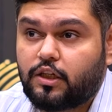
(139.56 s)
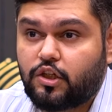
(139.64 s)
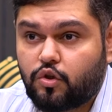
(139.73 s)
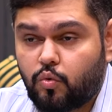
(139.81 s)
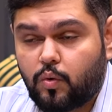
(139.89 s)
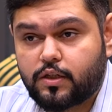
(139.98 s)

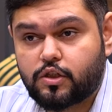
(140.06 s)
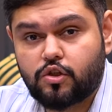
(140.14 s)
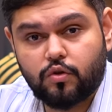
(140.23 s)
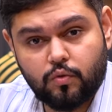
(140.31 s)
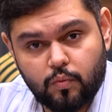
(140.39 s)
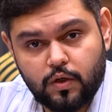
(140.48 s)
US
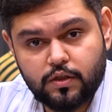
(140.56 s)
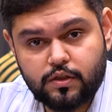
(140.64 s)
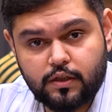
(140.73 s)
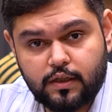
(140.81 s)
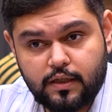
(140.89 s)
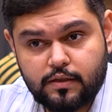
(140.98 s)

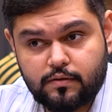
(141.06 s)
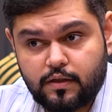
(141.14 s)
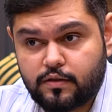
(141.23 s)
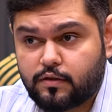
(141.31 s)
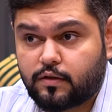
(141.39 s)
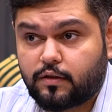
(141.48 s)
universities,
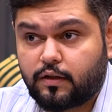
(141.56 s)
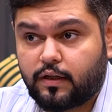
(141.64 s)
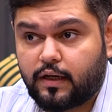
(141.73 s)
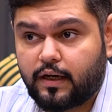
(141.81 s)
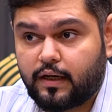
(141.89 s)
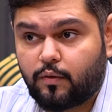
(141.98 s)
there's a
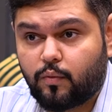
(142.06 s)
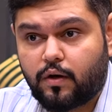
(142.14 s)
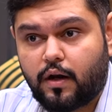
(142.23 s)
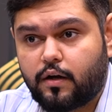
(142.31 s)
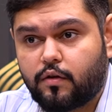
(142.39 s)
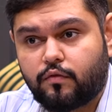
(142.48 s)
great
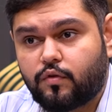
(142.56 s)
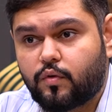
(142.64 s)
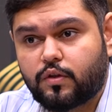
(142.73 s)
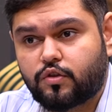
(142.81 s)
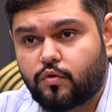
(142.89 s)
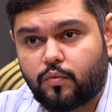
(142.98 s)
variety of
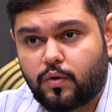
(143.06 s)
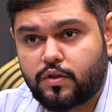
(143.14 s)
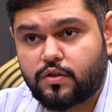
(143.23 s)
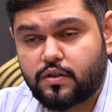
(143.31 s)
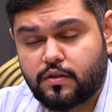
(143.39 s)
US universities.